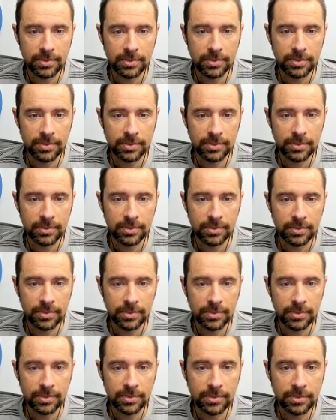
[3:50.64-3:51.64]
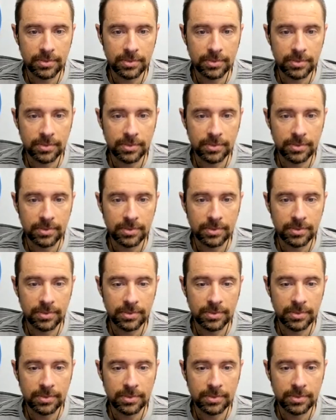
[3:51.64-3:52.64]

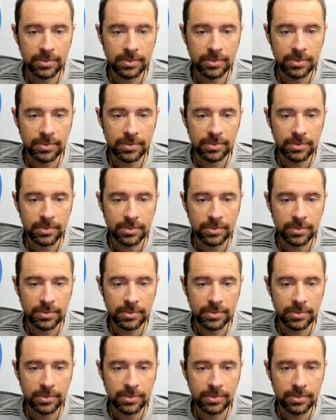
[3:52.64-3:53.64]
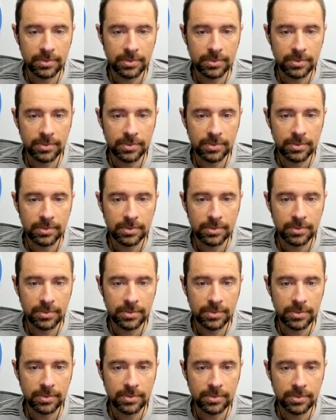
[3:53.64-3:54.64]

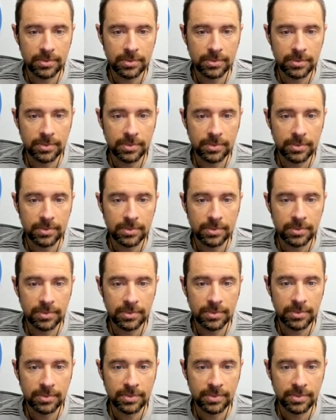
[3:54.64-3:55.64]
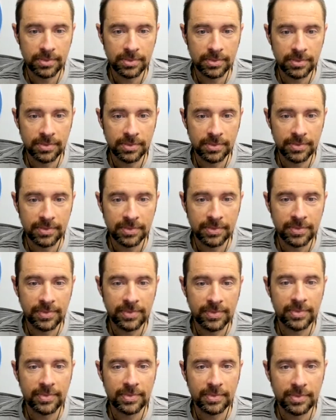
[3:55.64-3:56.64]

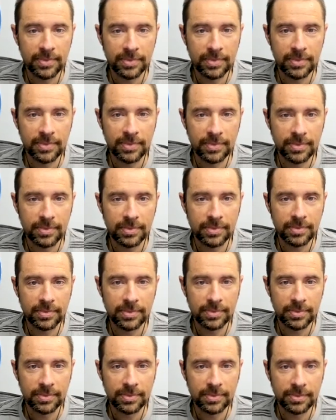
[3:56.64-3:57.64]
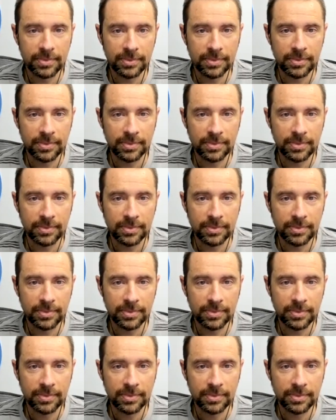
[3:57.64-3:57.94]
This person isn't speaking.